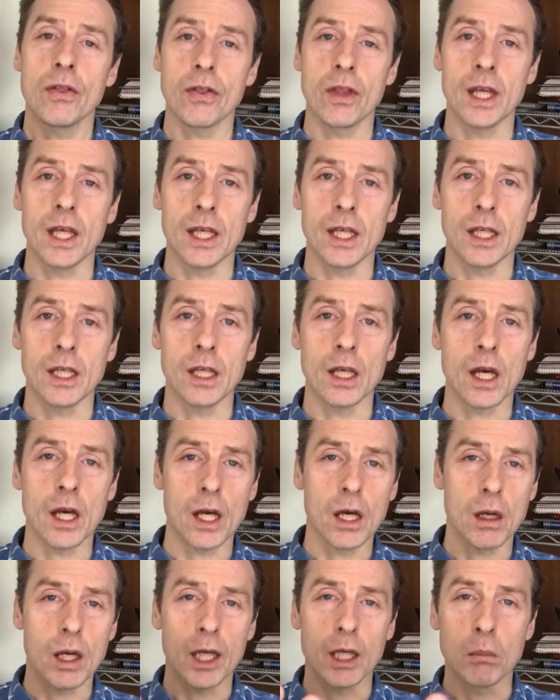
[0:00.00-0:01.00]

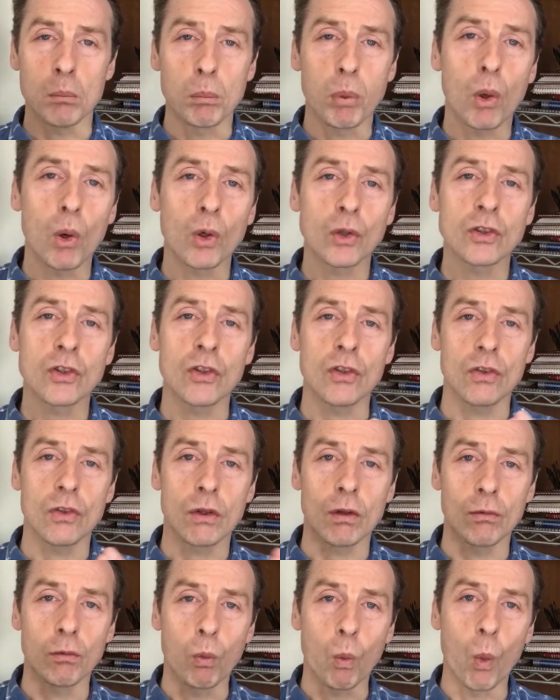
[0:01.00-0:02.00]
the importance
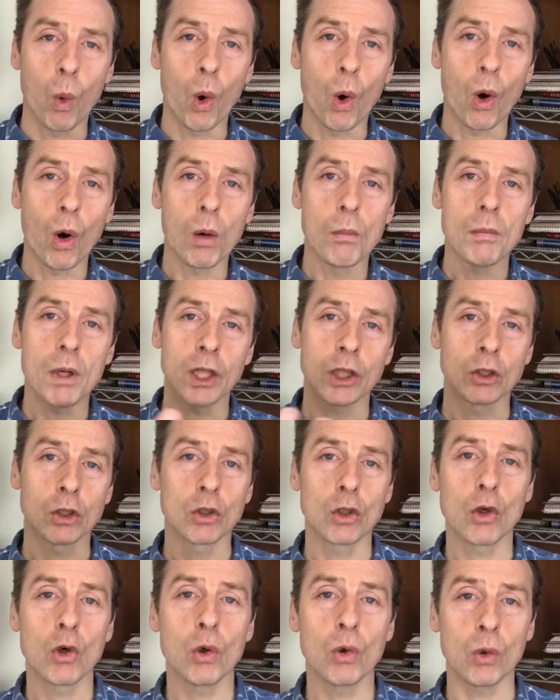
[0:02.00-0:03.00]
of warm and
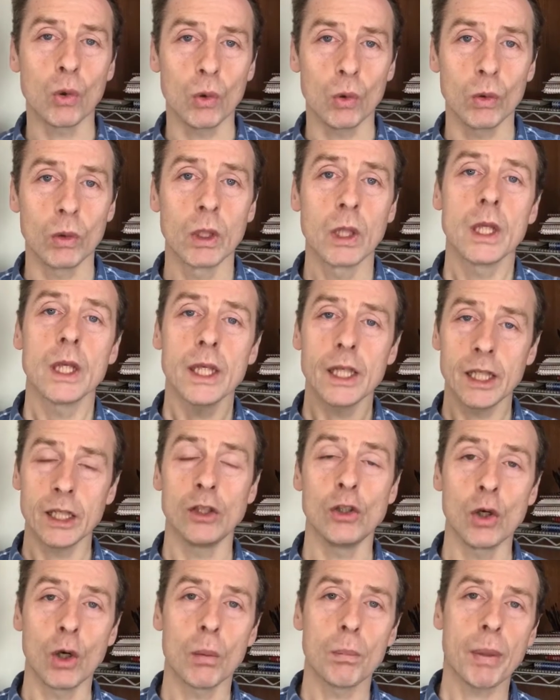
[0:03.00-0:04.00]
cool
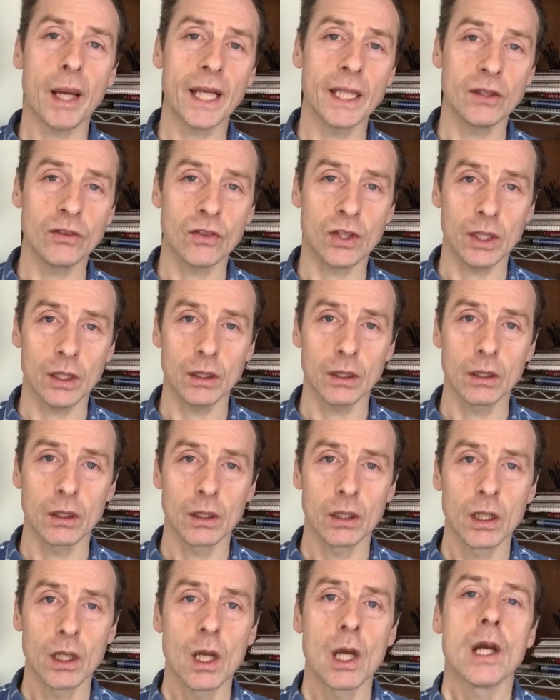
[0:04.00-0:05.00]
in your painting.
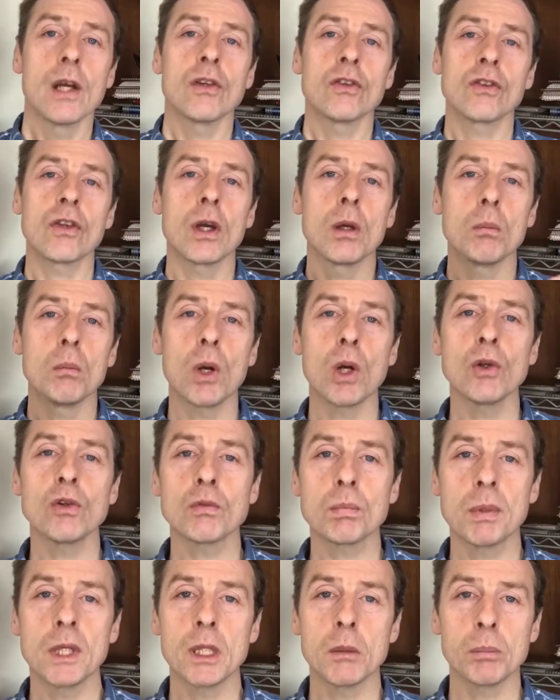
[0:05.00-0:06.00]
So
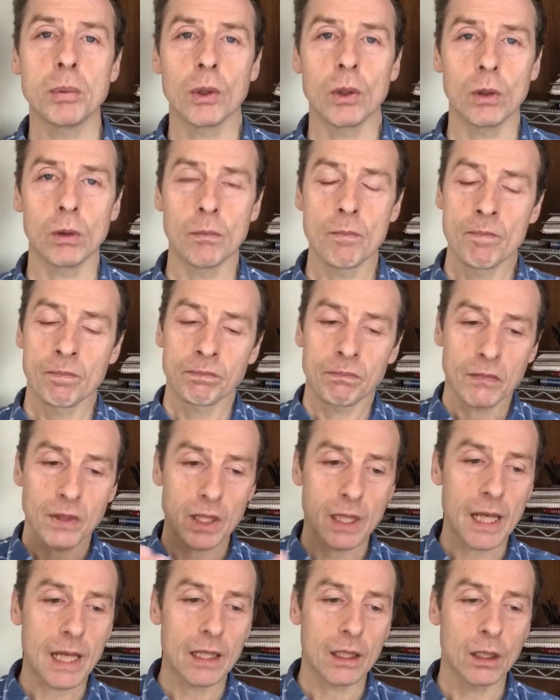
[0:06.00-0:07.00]
most people
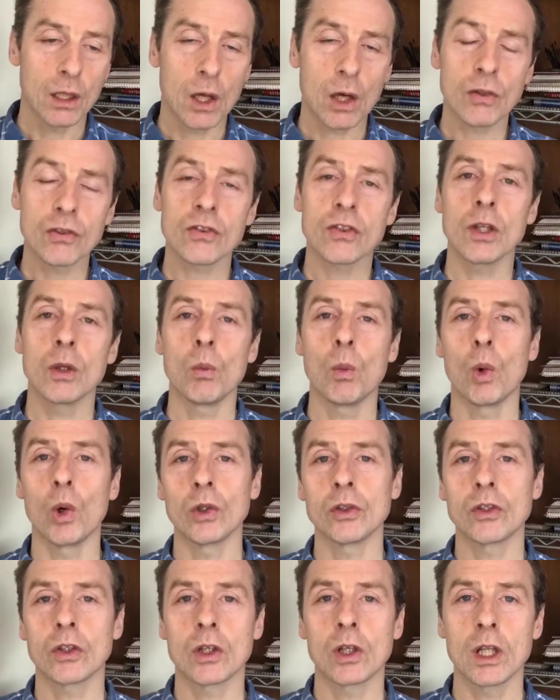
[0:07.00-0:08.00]
get lost in
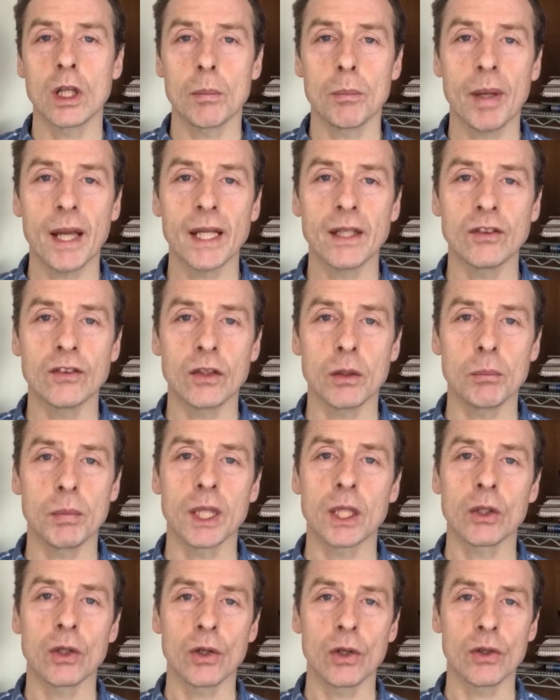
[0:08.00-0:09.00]
watercolor painting
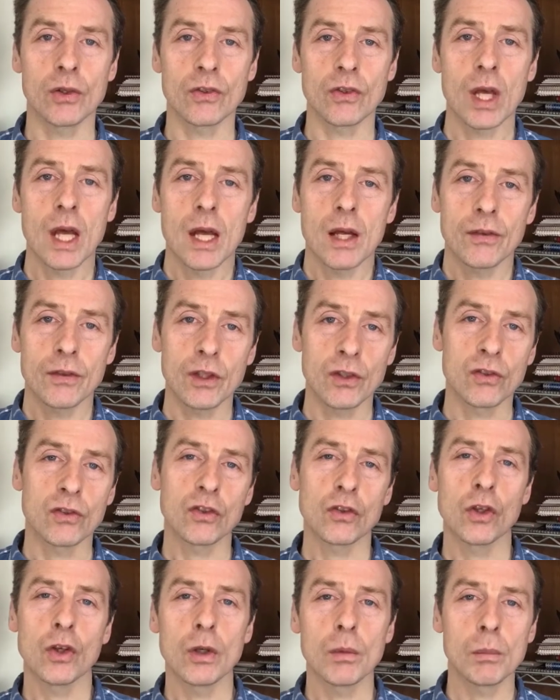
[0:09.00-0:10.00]
because there's
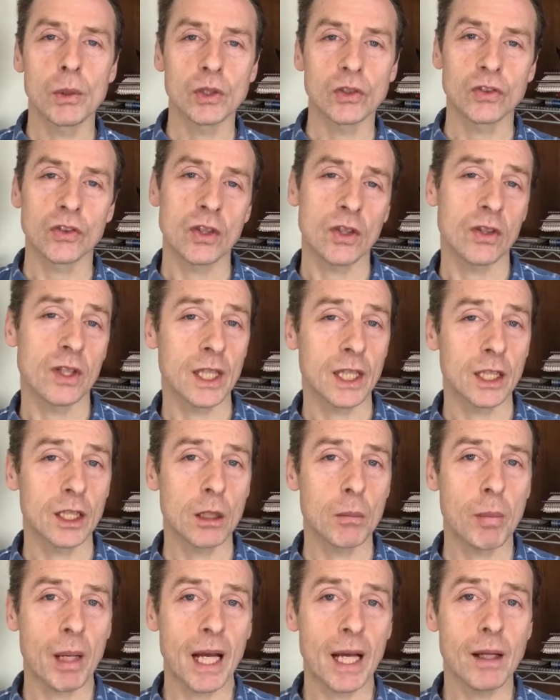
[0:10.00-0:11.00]
too much to think
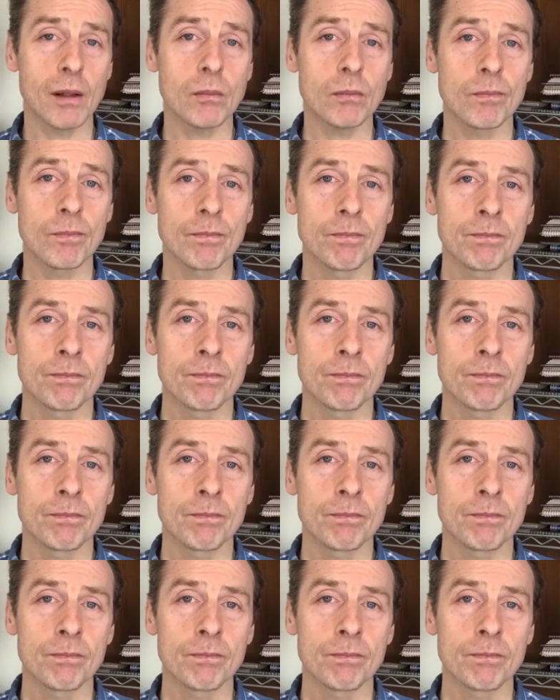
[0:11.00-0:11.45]
about